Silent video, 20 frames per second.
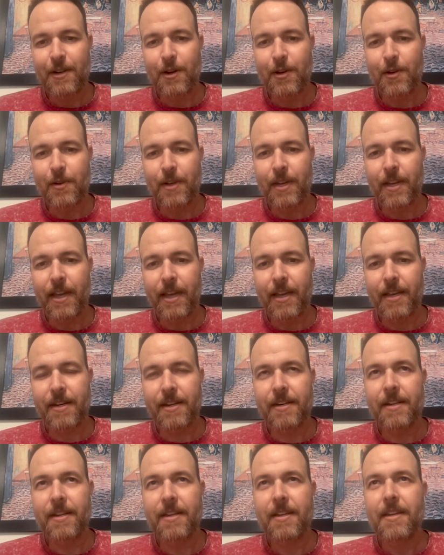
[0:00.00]
know,
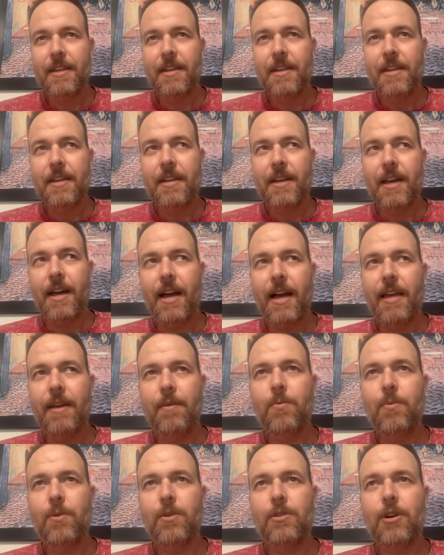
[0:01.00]
and I
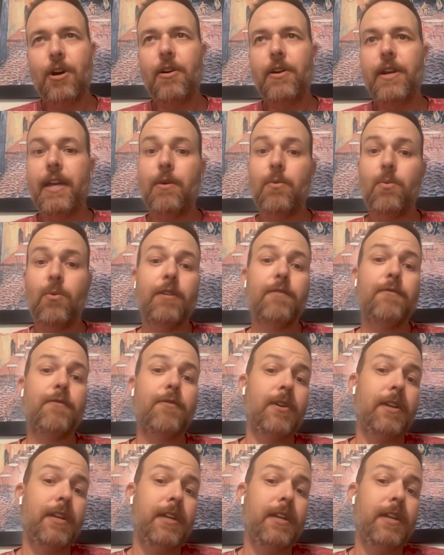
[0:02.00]
was already at work for